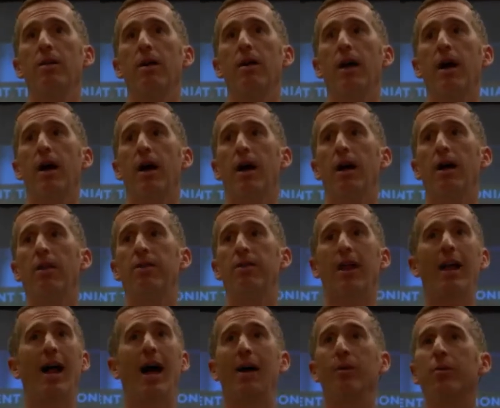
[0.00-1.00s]

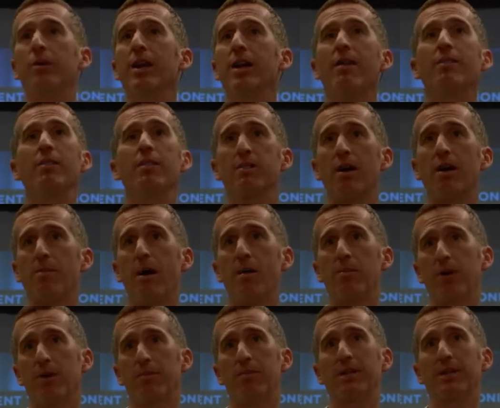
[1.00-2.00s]
That I would never have come up
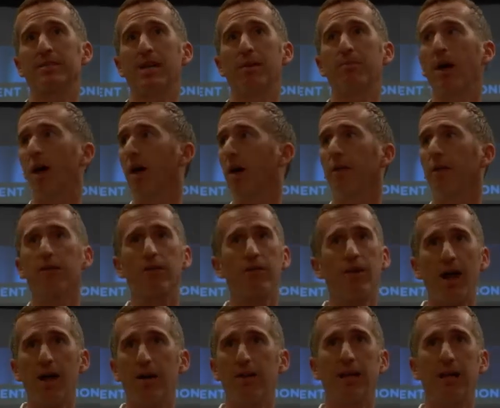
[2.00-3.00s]
with because I'm not on the
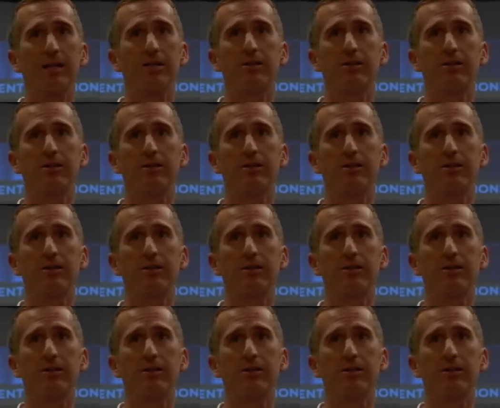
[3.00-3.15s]
ground,